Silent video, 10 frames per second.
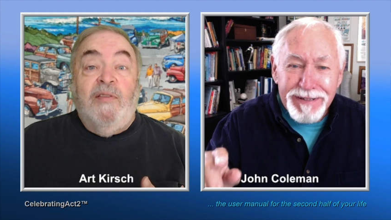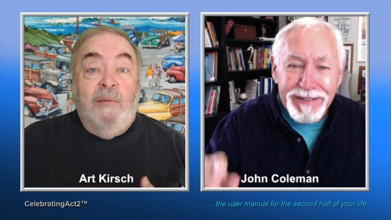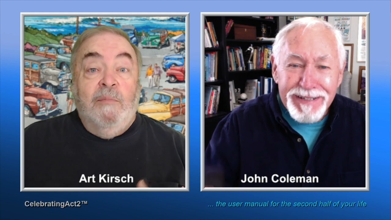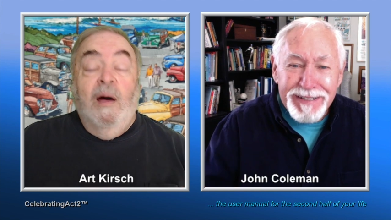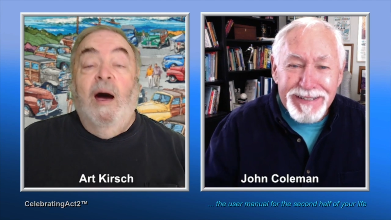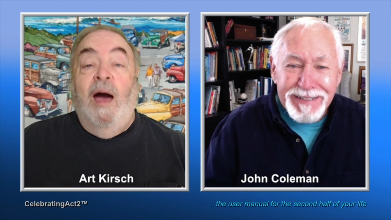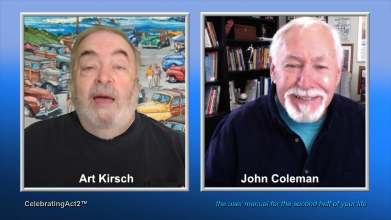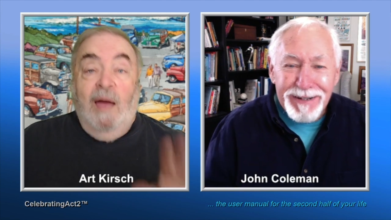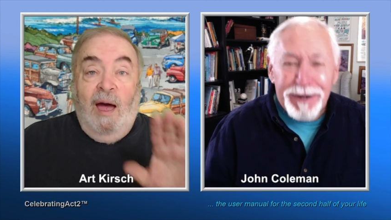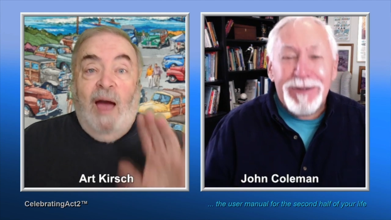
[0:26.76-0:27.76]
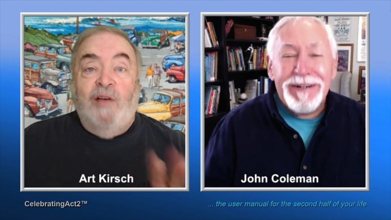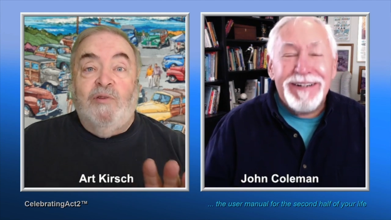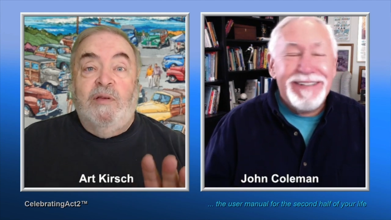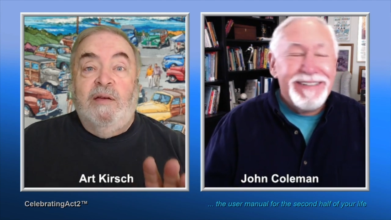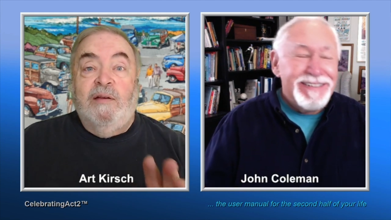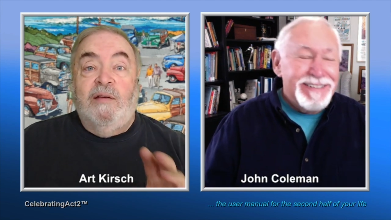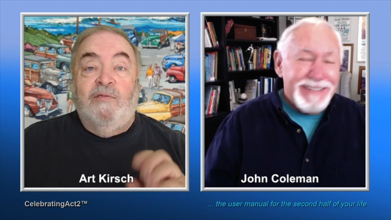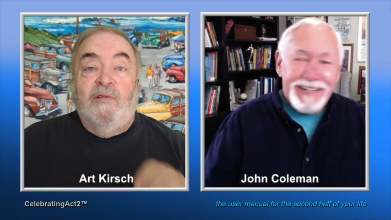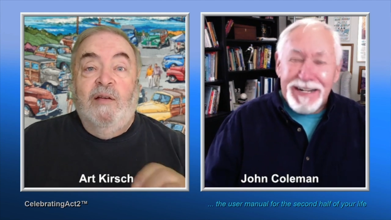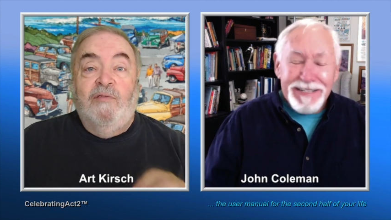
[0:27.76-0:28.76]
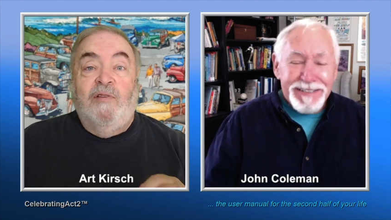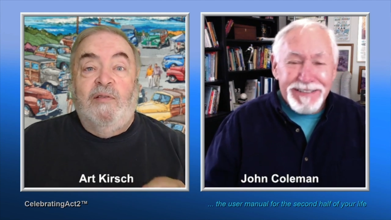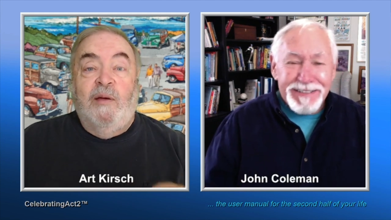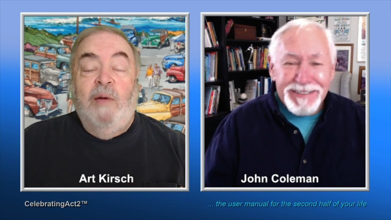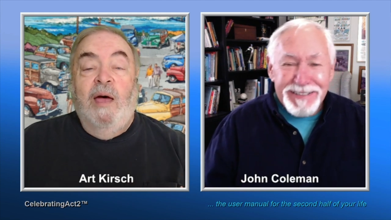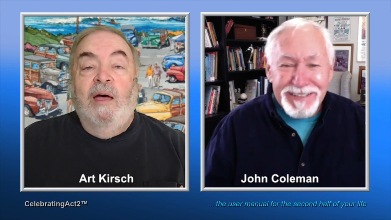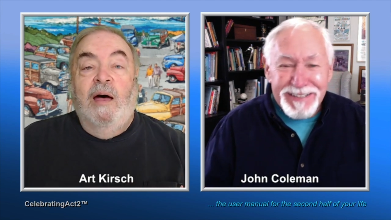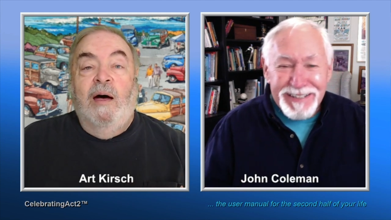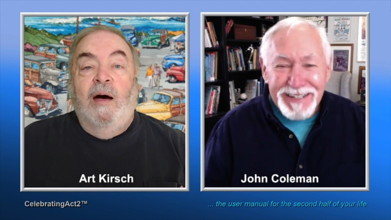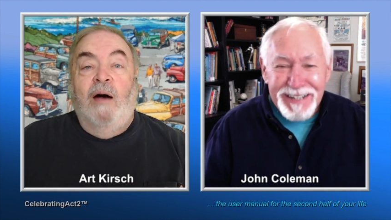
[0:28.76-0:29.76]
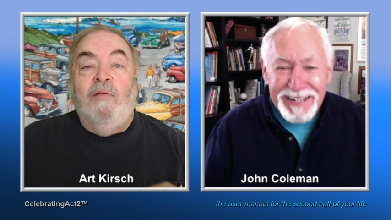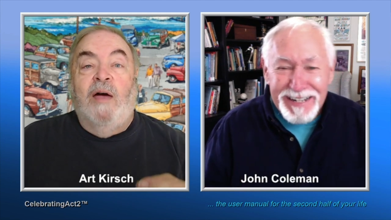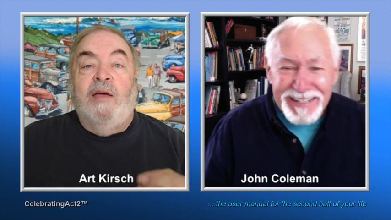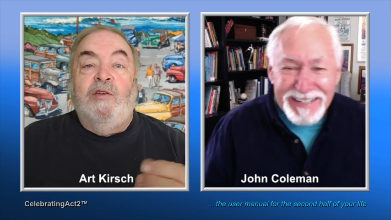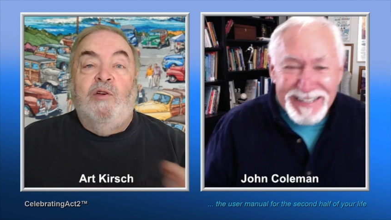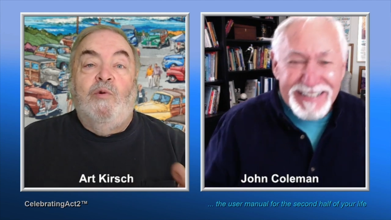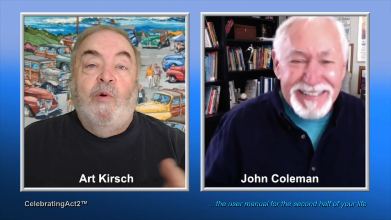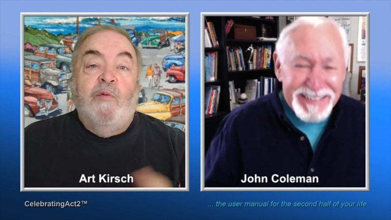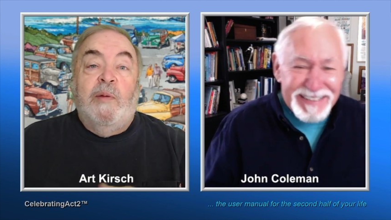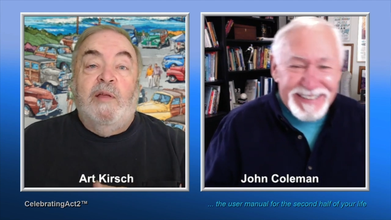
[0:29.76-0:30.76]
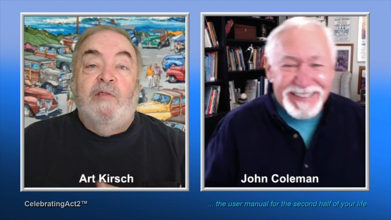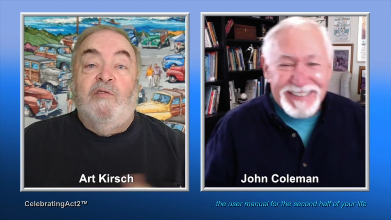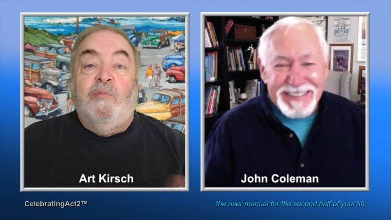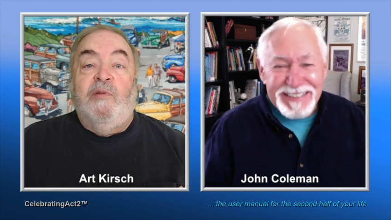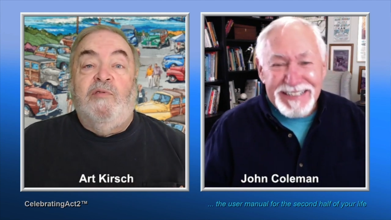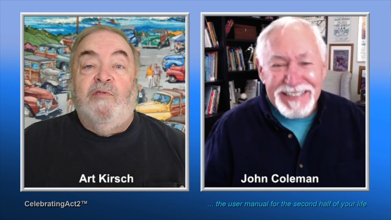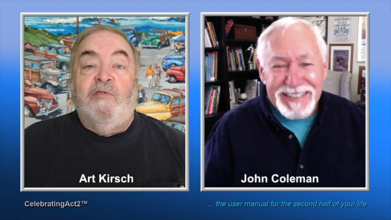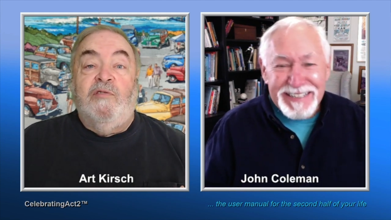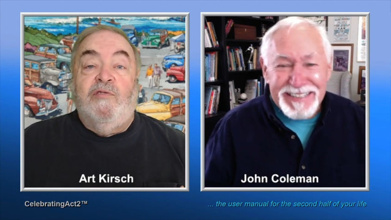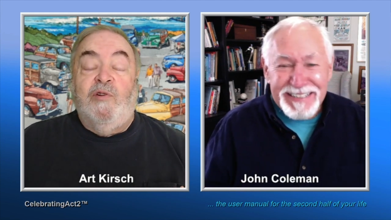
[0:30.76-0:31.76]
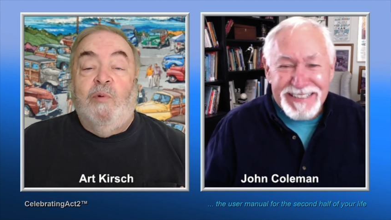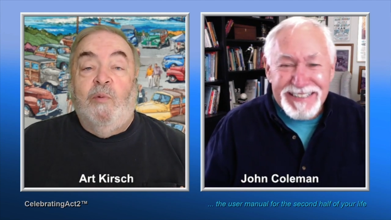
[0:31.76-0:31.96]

Speaker 1: them. I oh. actually can see them unlike you who've been in this business since you were